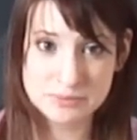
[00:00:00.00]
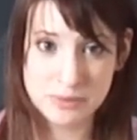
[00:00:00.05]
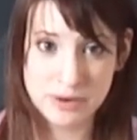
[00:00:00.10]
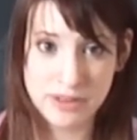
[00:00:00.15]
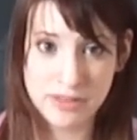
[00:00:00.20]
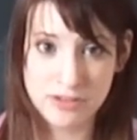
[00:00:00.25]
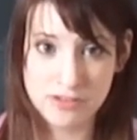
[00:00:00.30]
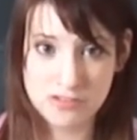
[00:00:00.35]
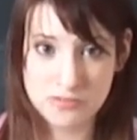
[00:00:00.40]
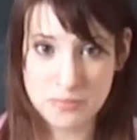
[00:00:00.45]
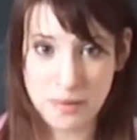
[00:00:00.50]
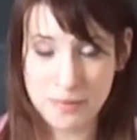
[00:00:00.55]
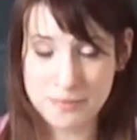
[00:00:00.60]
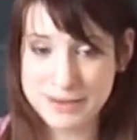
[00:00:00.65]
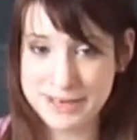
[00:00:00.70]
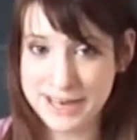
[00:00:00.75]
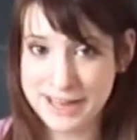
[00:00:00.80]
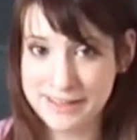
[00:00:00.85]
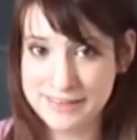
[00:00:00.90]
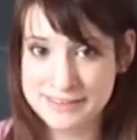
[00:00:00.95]
one of those
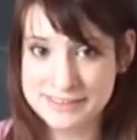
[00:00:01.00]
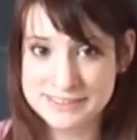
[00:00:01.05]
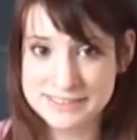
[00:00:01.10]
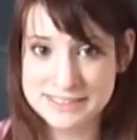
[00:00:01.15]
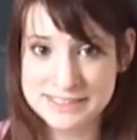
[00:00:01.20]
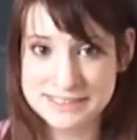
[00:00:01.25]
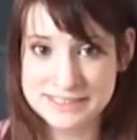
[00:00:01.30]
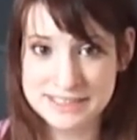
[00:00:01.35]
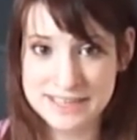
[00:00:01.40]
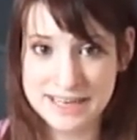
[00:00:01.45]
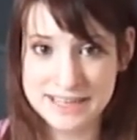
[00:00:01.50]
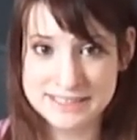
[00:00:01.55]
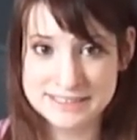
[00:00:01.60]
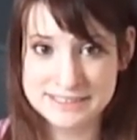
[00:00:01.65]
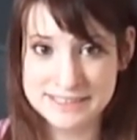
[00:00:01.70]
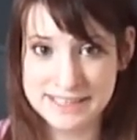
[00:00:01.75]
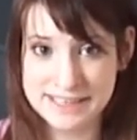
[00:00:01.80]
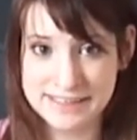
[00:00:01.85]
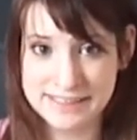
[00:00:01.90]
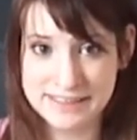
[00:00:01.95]
mommy necklaces that has
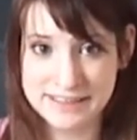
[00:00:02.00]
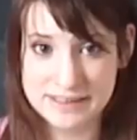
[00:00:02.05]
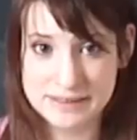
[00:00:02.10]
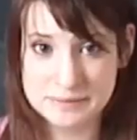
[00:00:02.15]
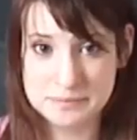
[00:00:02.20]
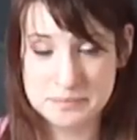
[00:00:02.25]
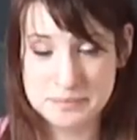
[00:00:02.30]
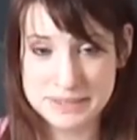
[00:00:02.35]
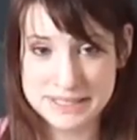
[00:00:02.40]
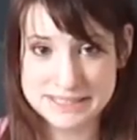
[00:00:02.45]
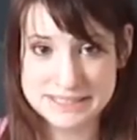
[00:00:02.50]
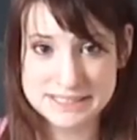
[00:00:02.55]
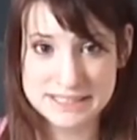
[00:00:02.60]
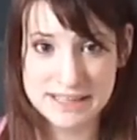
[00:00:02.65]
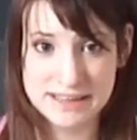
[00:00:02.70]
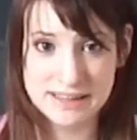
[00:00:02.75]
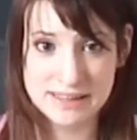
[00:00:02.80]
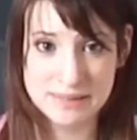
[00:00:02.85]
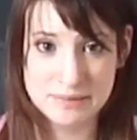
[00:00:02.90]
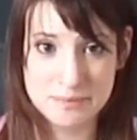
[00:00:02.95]
like the bits
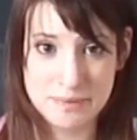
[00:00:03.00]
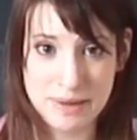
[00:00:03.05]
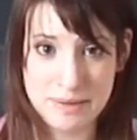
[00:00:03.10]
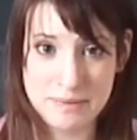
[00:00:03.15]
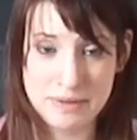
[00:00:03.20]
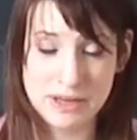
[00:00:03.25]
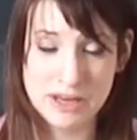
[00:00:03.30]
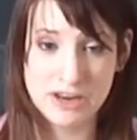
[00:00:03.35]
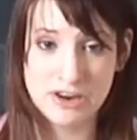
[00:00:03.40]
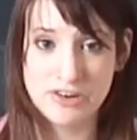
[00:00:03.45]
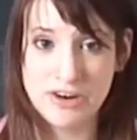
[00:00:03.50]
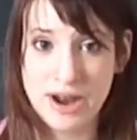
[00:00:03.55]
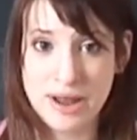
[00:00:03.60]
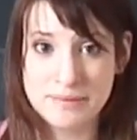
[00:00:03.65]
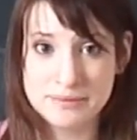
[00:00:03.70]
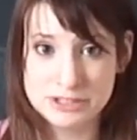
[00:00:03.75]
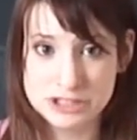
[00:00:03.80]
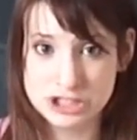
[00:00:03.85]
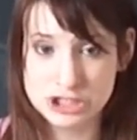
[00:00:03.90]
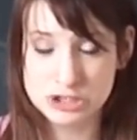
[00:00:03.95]
that baby can
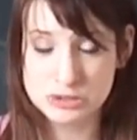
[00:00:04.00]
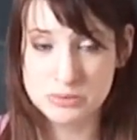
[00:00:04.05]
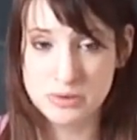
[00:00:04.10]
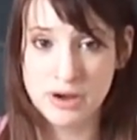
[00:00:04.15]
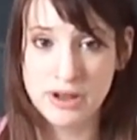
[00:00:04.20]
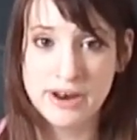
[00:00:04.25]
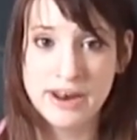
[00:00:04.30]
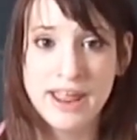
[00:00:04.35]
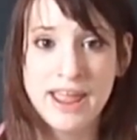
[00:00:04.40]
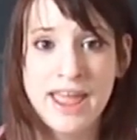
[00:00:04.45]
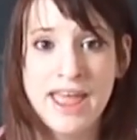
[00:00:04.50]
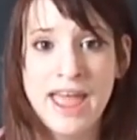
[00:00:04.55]
grab and chew on,